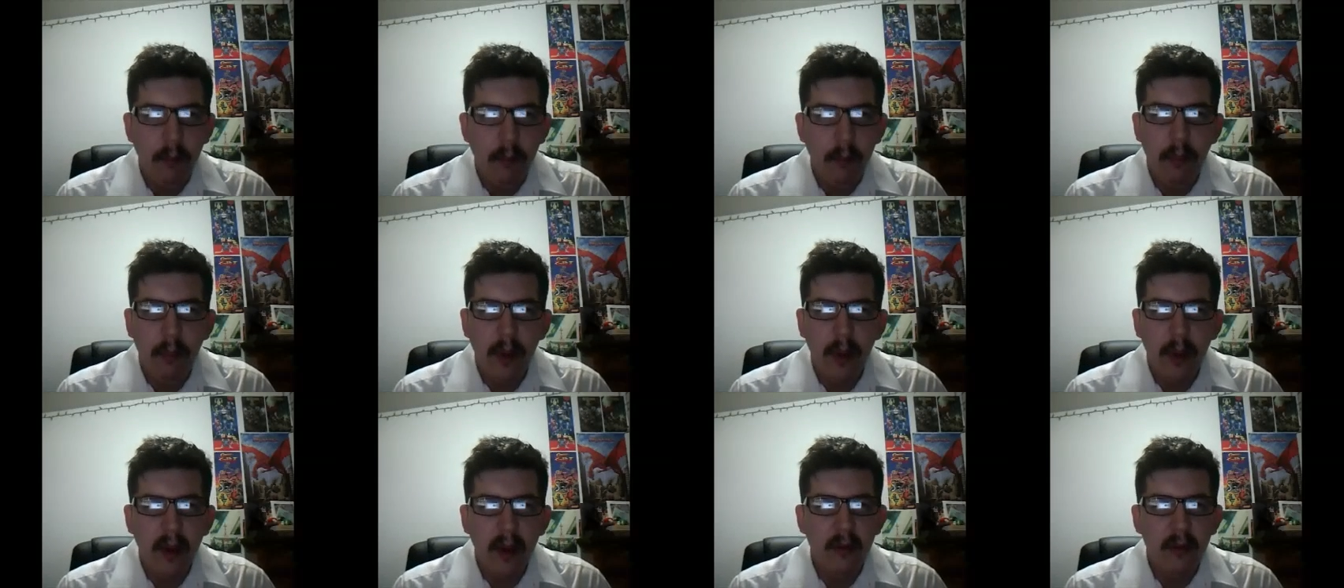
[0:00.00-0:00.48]

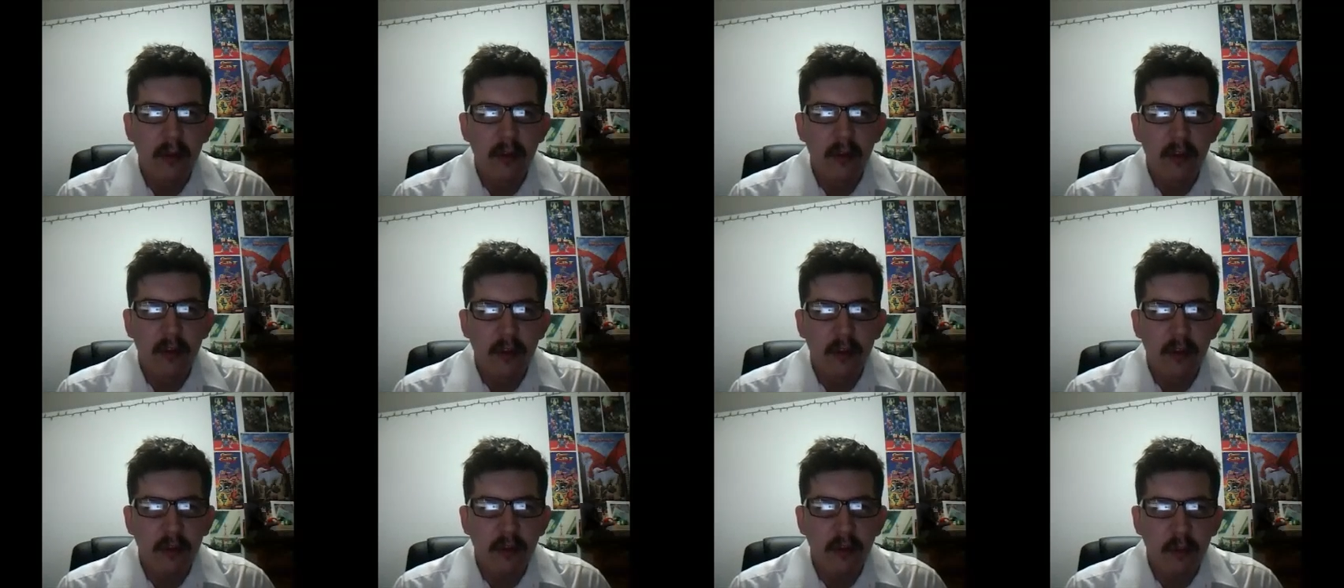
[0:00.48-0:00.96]
But it
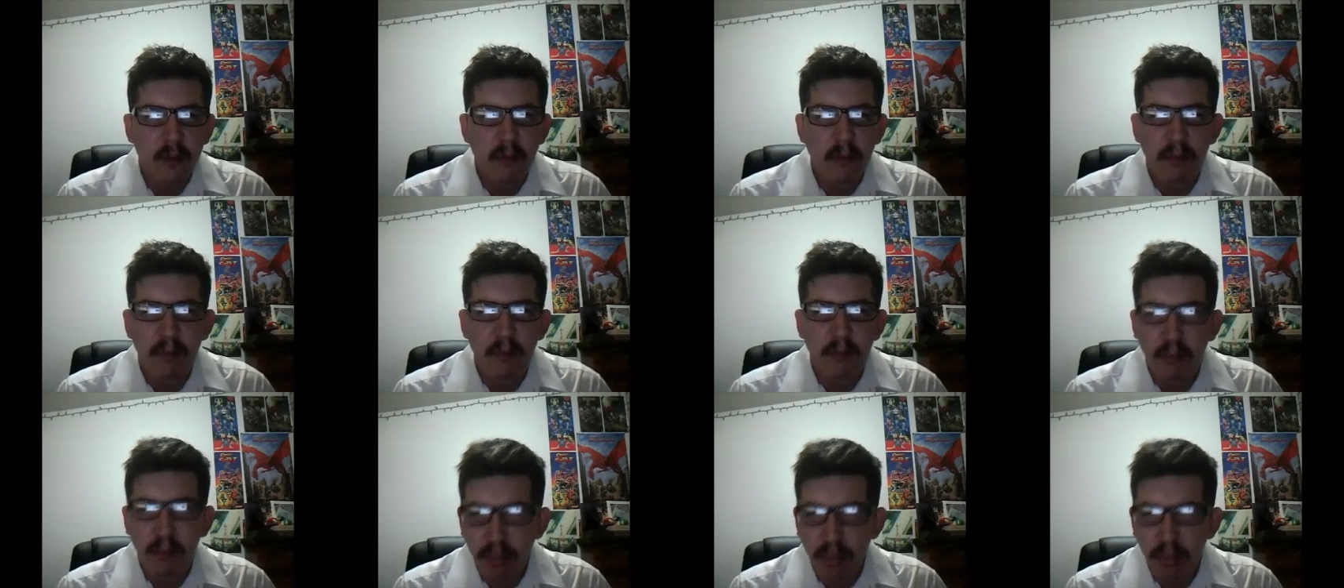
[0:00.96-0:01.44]
just
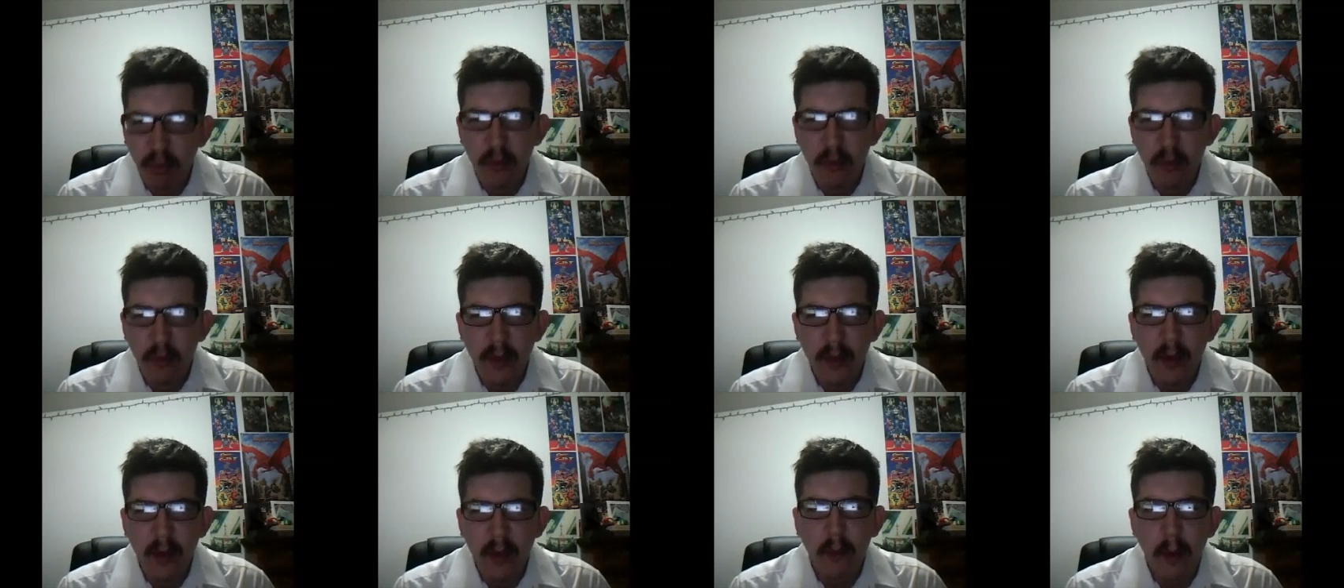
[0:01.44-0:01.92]
blew
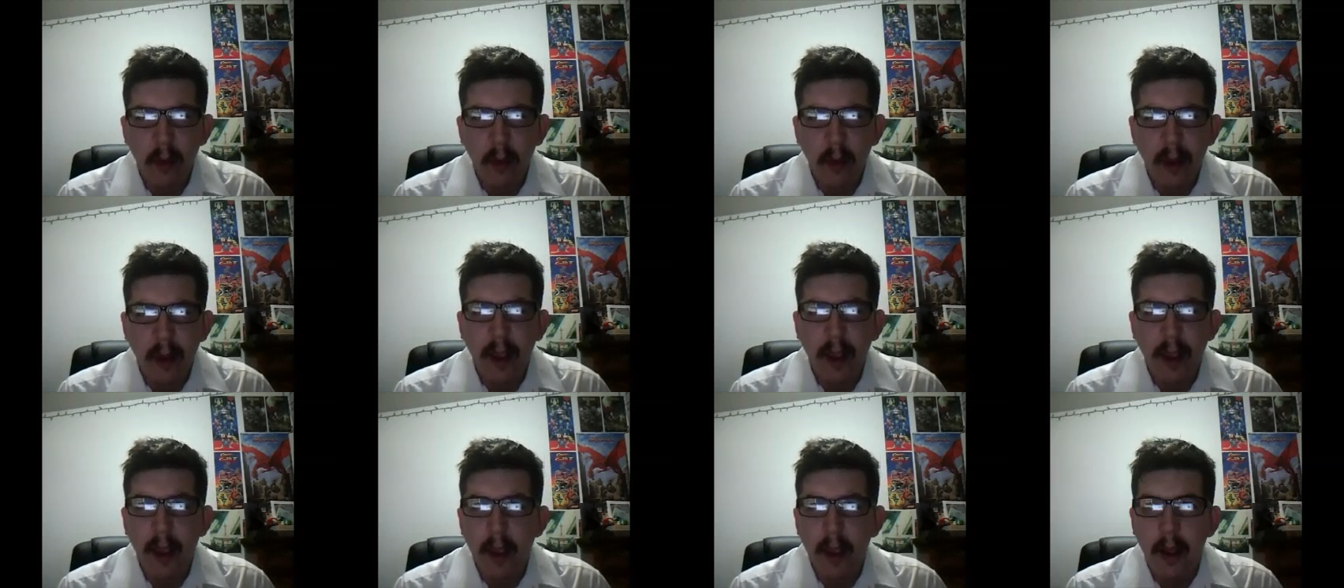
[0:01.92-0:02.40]
me
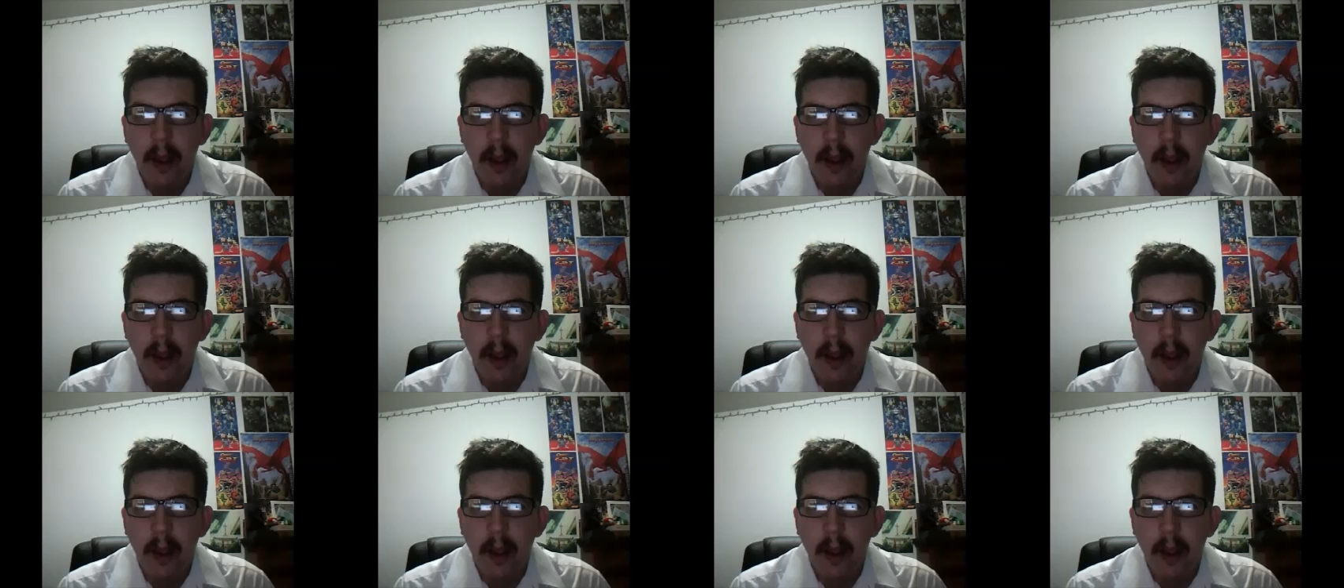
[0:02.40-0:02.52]
away.